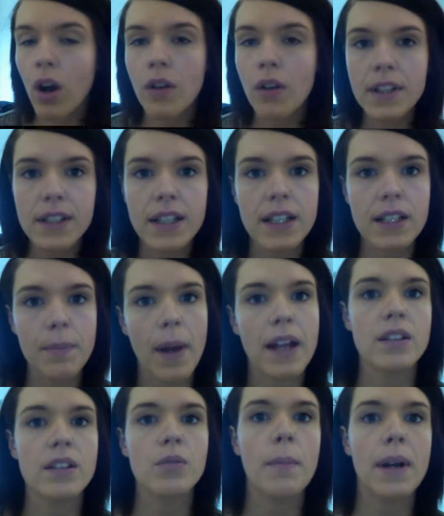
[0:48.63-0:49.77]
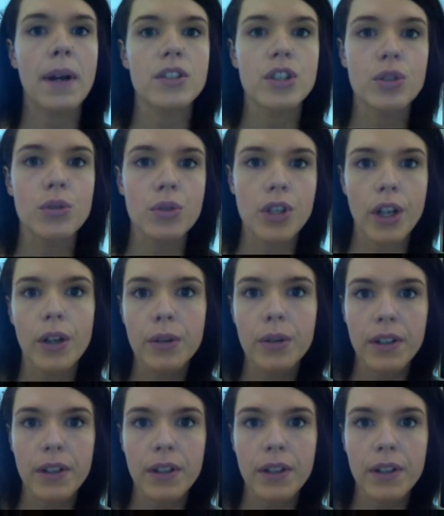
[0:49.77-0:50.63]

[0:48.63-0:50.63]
Obviously it depends what matches your tone.